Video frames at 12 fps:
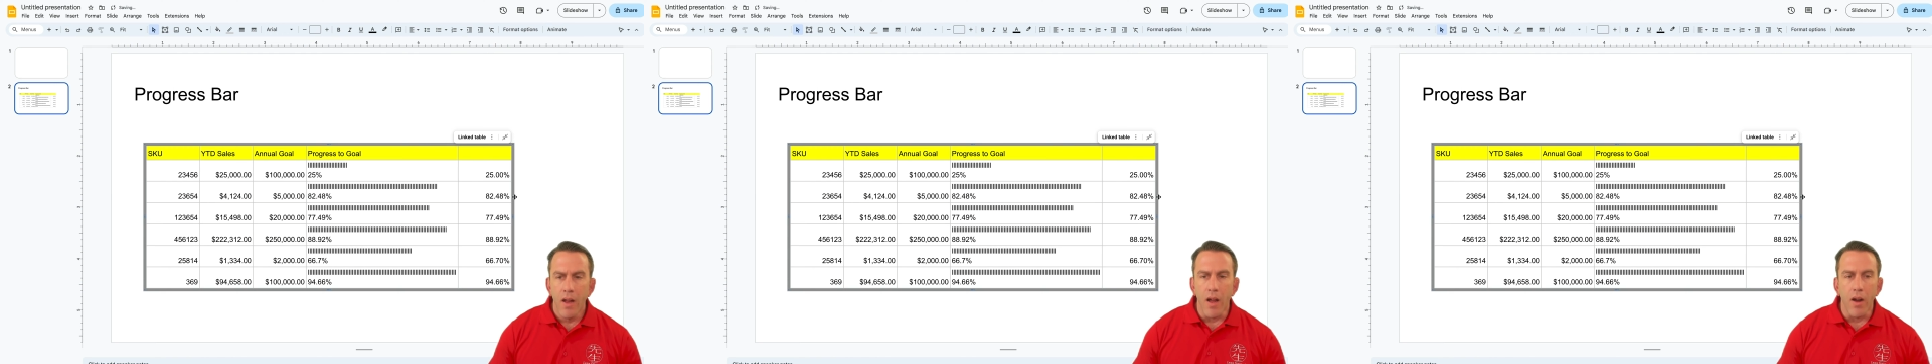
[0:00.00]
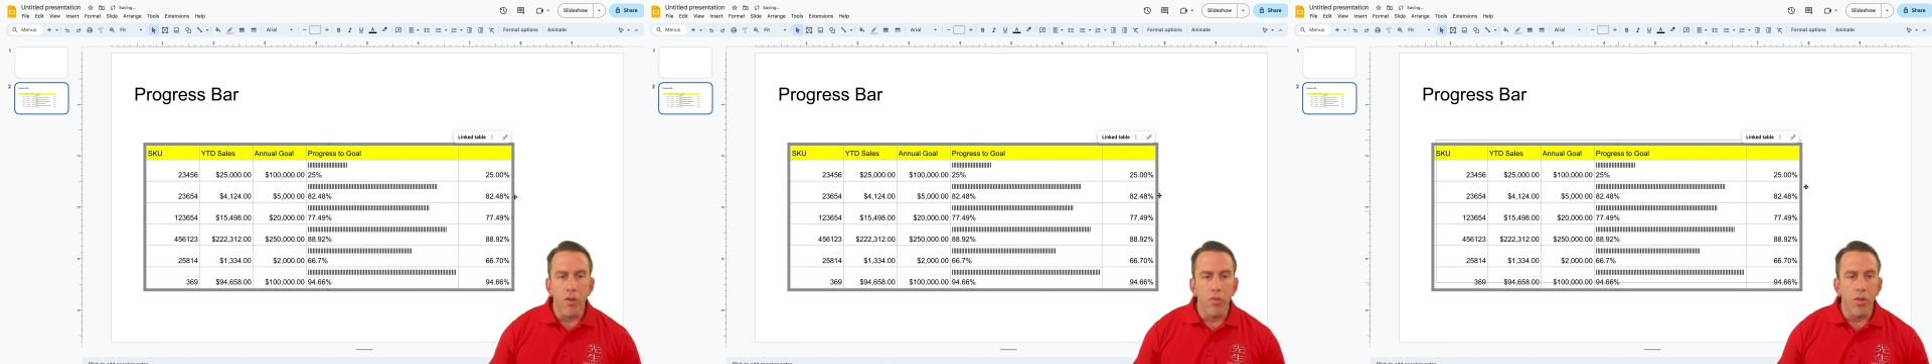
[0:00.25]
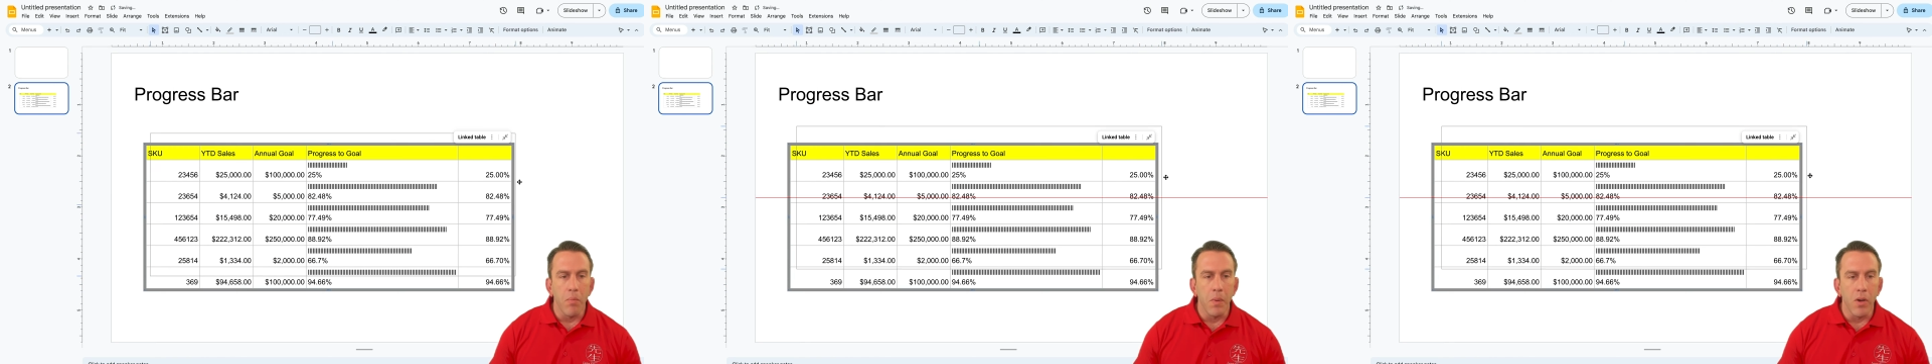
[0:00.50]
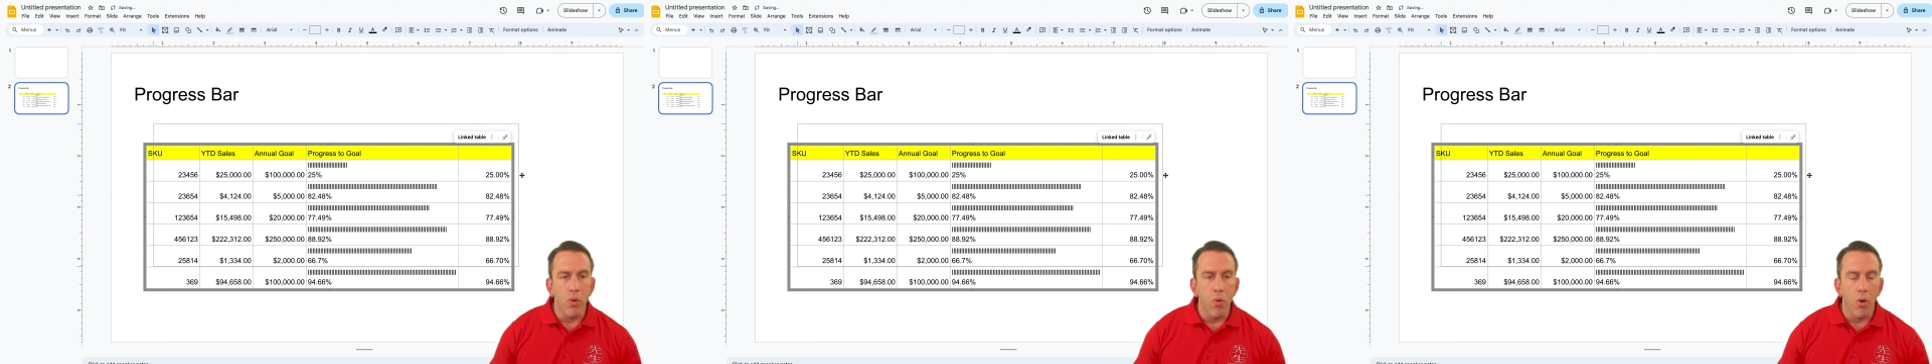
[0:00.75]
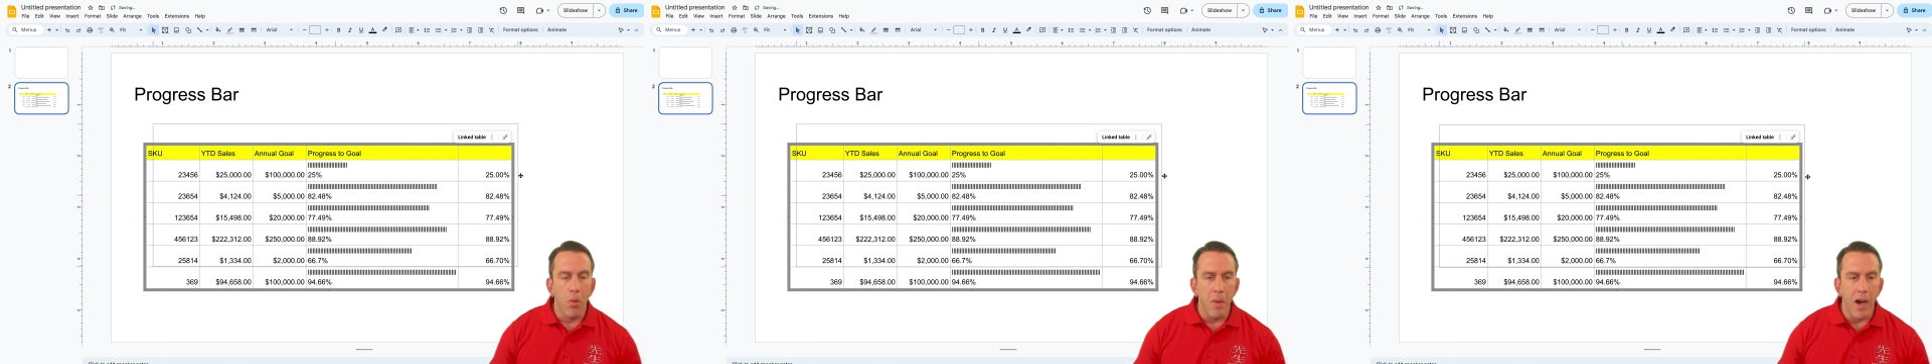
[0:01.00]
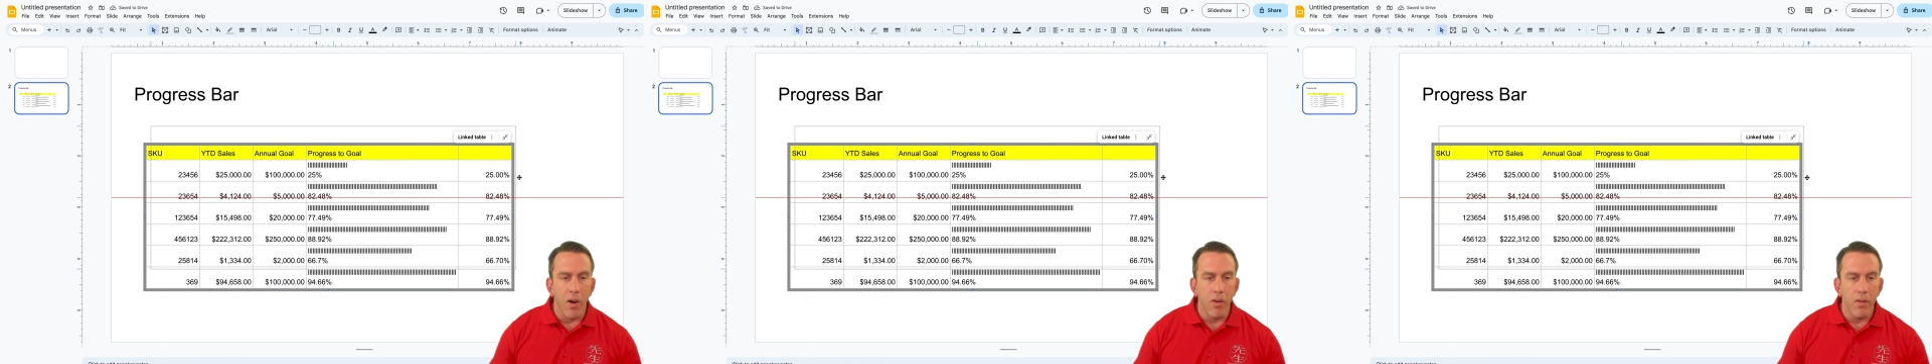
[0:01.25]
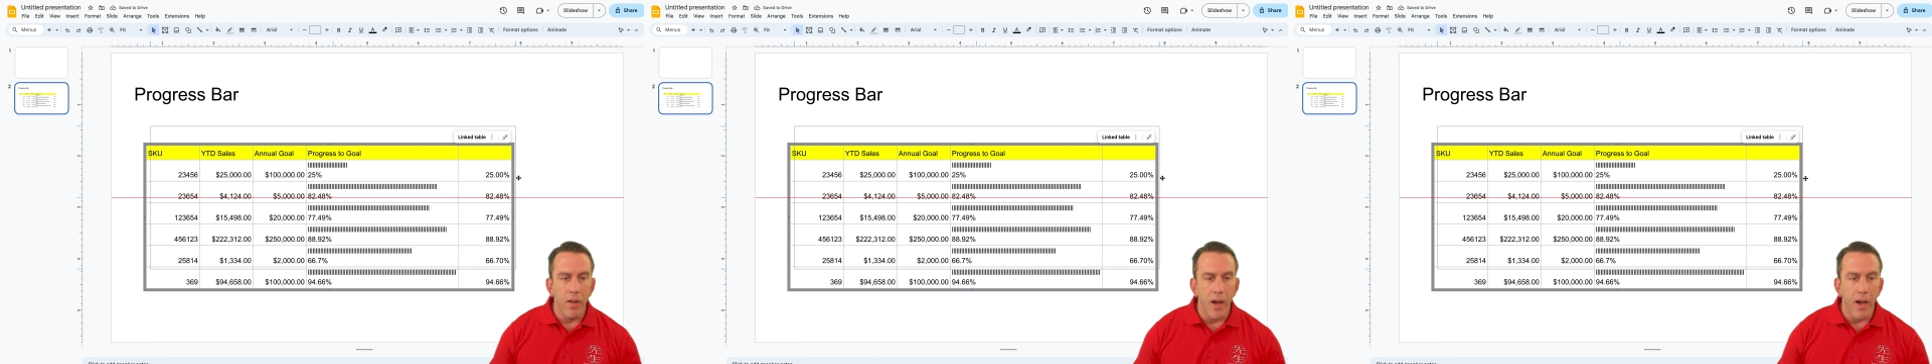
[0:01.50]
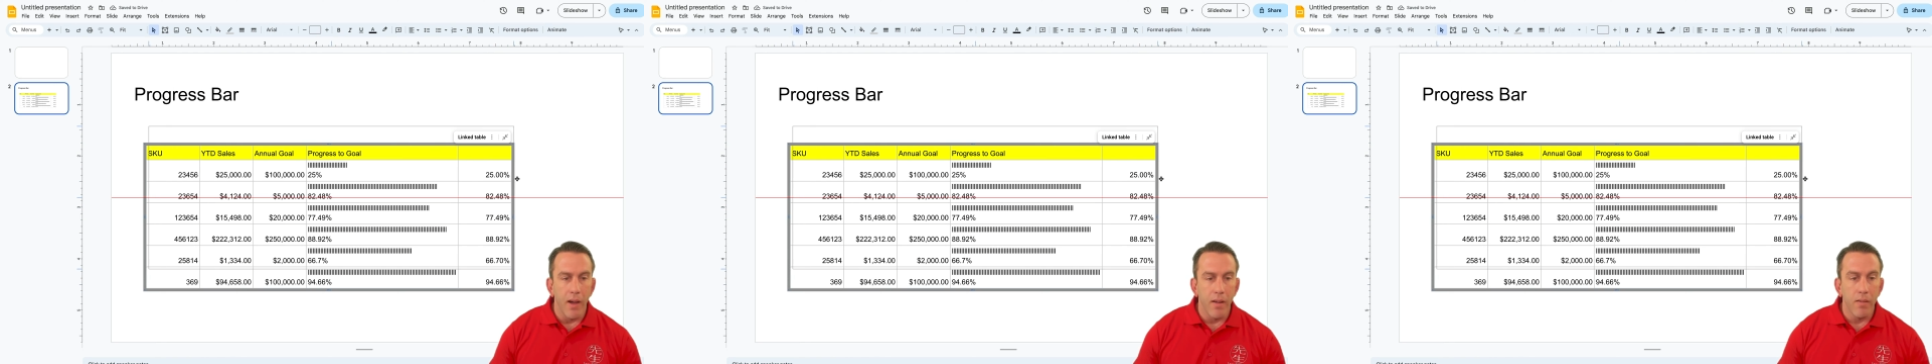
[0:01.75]
Now here's something cool about
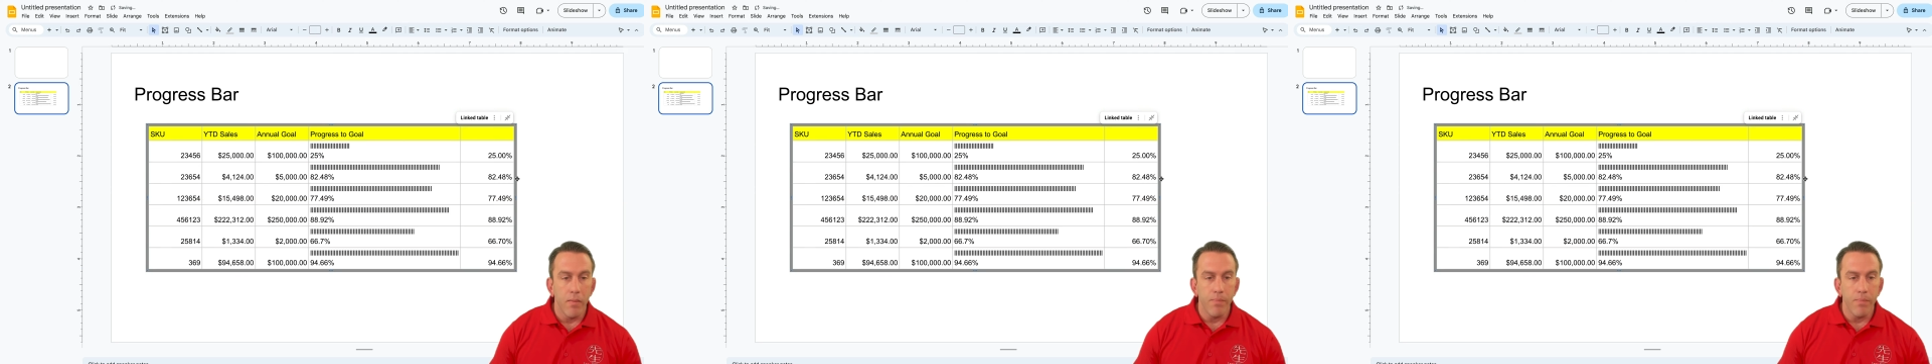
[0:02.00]
uh,